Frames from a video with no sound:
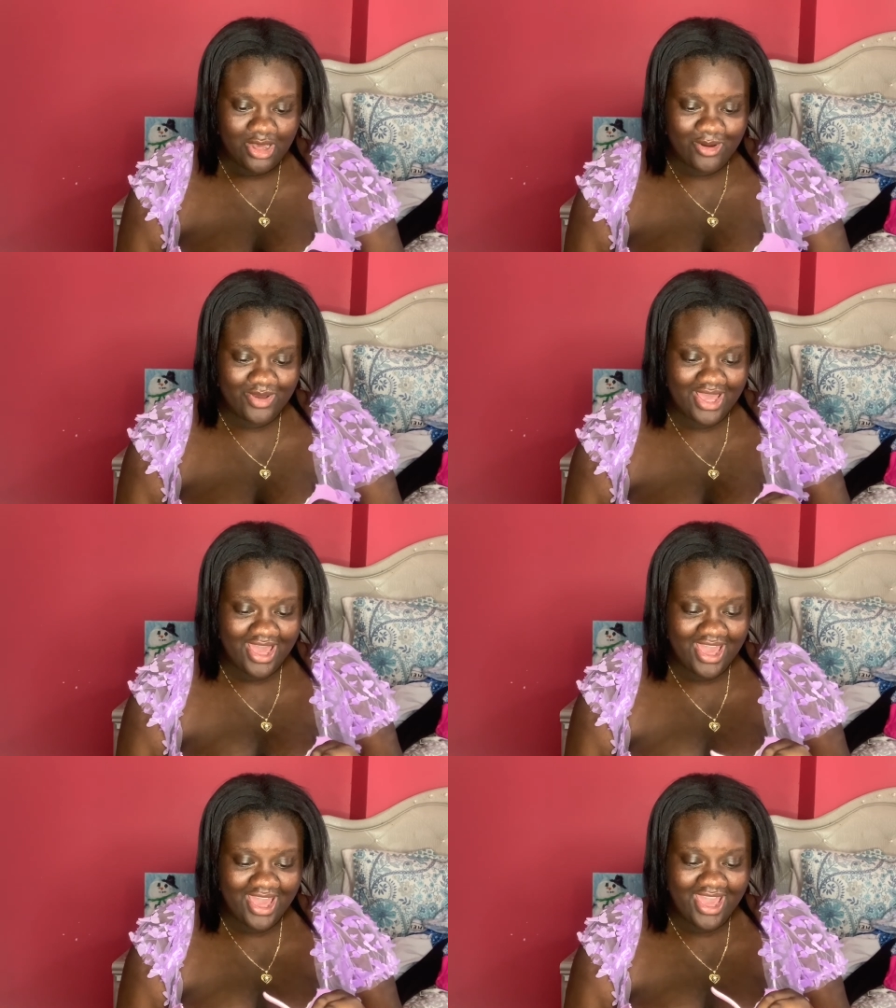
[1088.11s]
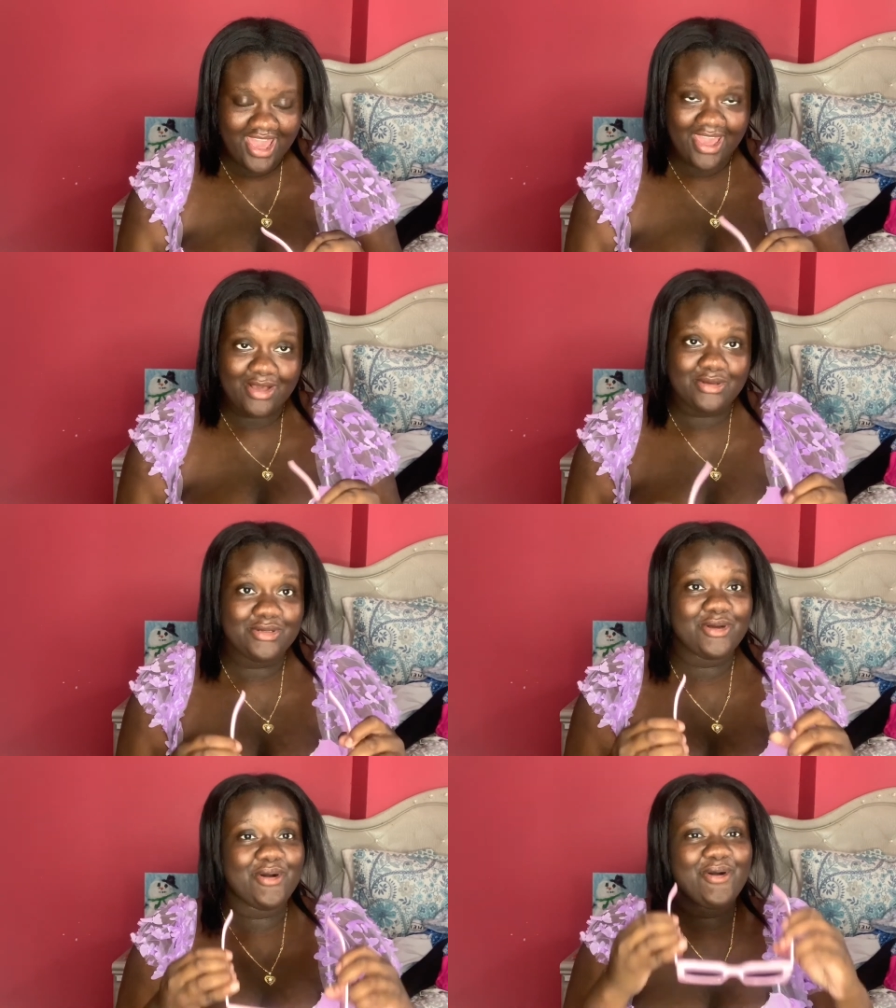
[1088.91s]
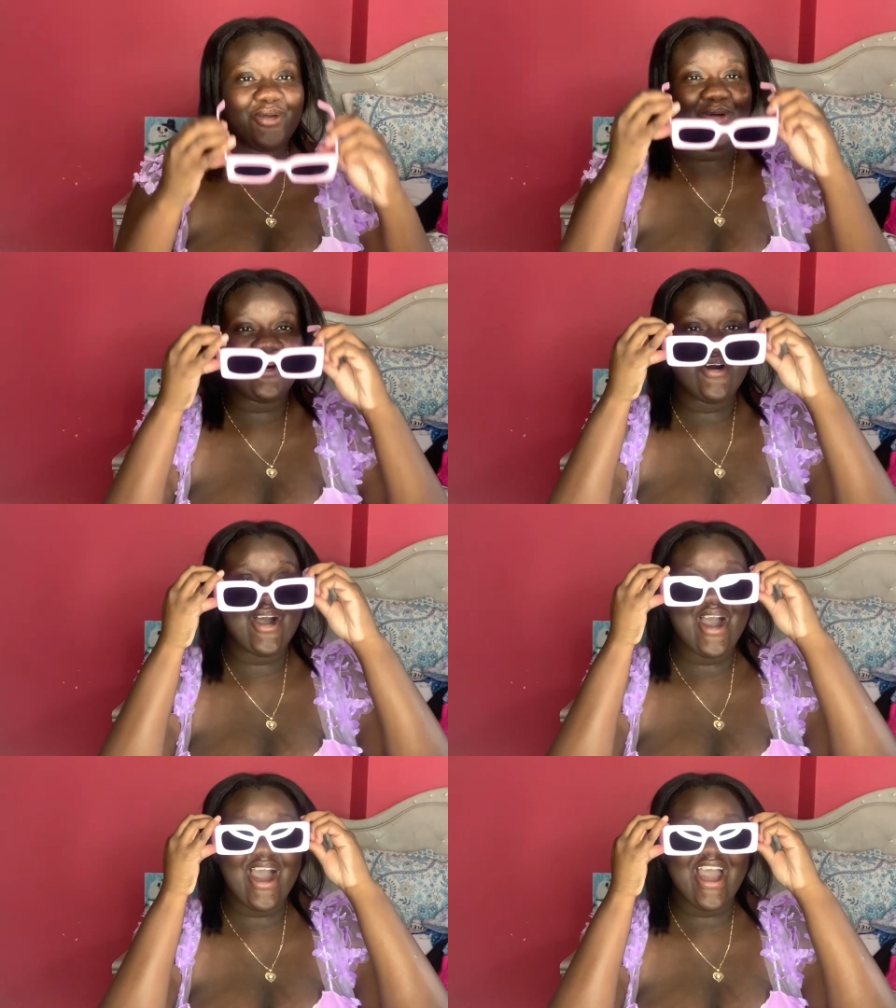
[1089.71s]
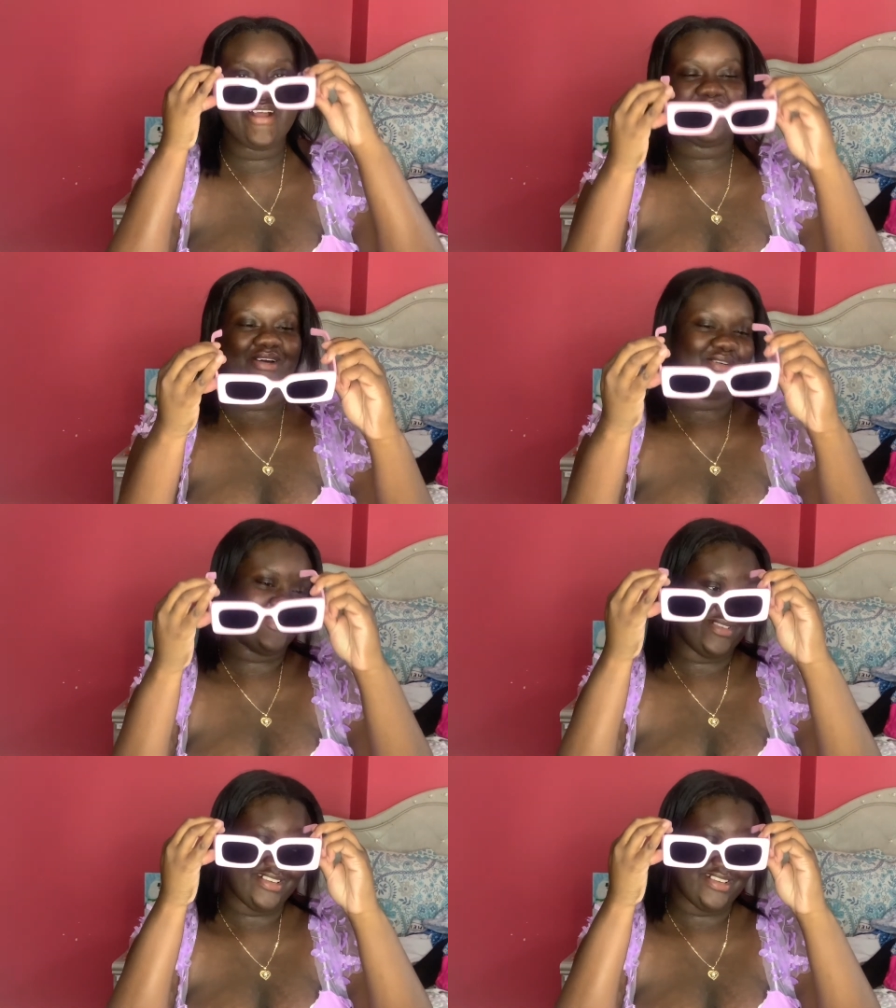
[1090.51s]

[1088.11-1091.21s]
okay Hold on. Wait, hold on.